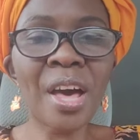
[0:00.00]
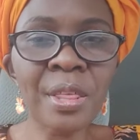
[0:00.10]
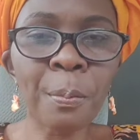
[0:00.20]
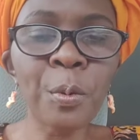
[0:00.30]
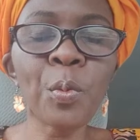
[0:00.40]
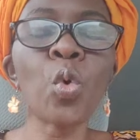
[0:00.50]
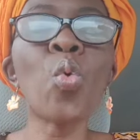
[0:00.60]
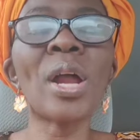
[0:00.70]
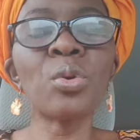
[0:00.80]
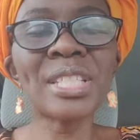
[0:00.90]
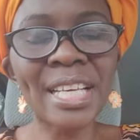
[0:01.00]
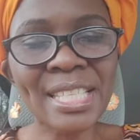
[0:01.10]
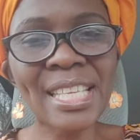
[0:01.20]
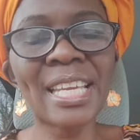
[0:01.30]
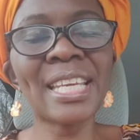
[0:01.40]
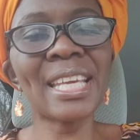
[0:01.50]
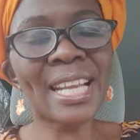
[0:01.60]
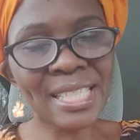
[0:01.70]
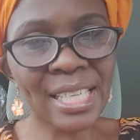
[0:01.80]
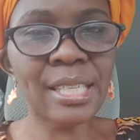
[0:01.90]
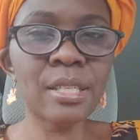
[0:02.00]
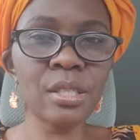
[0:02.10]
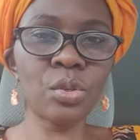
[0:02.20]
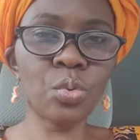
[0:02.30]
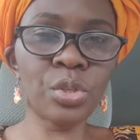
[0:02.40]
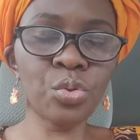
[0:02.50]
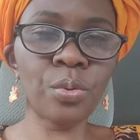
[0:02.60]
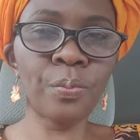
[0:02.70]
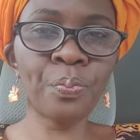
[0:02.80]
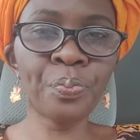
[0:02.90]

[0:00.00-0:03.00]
other people who are not excelling in a certain situation.